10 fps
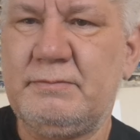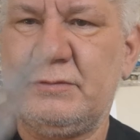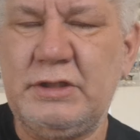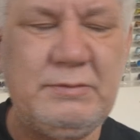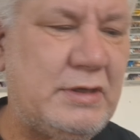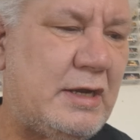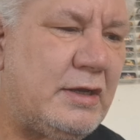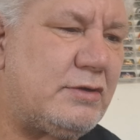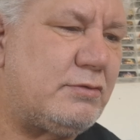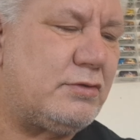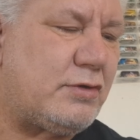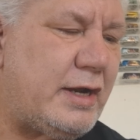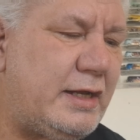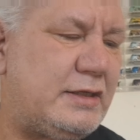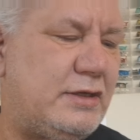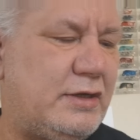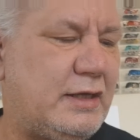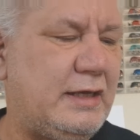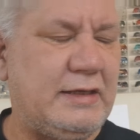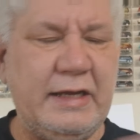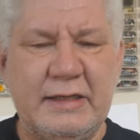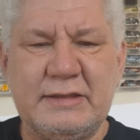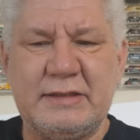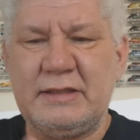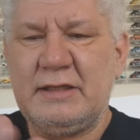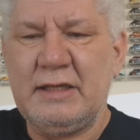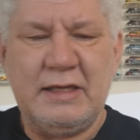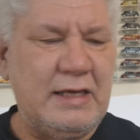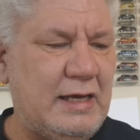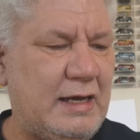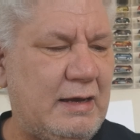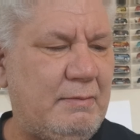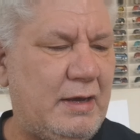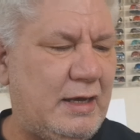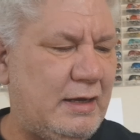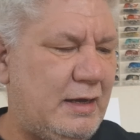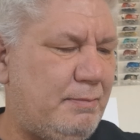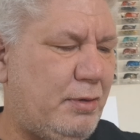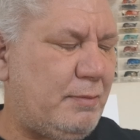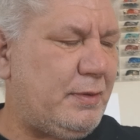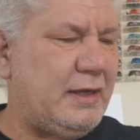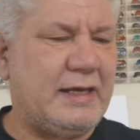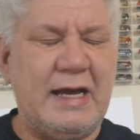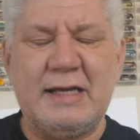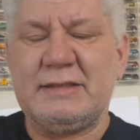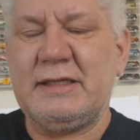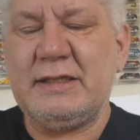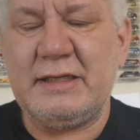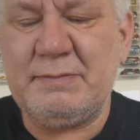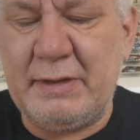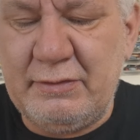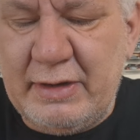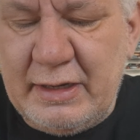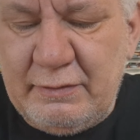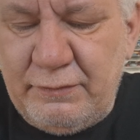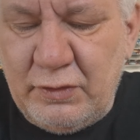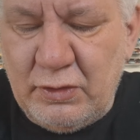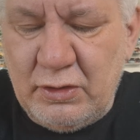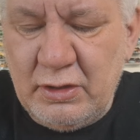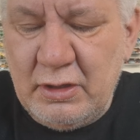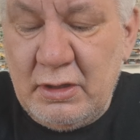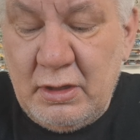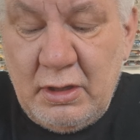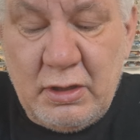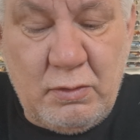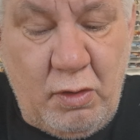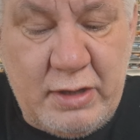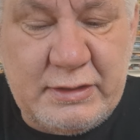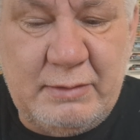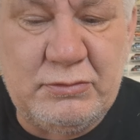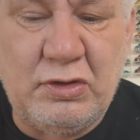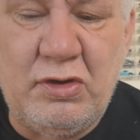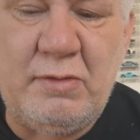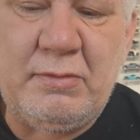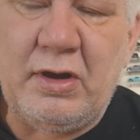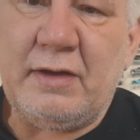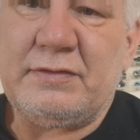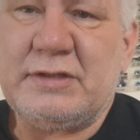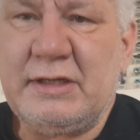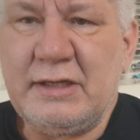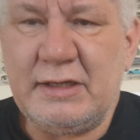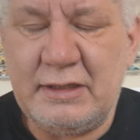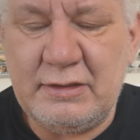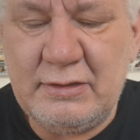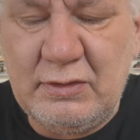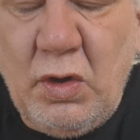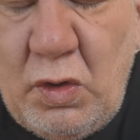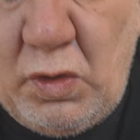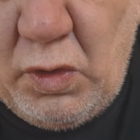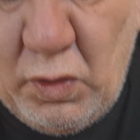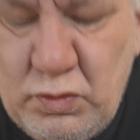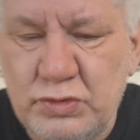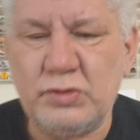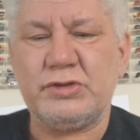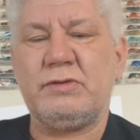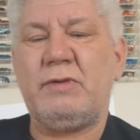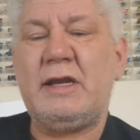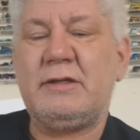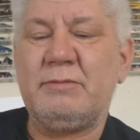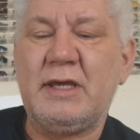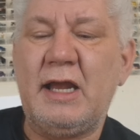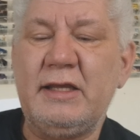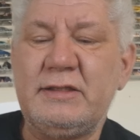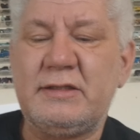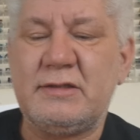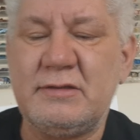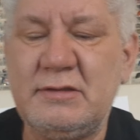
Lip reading: Jeep Grand Cherokee. Next, a popular casting that has been around for quite some time. I've seen it in all sorts of random colours.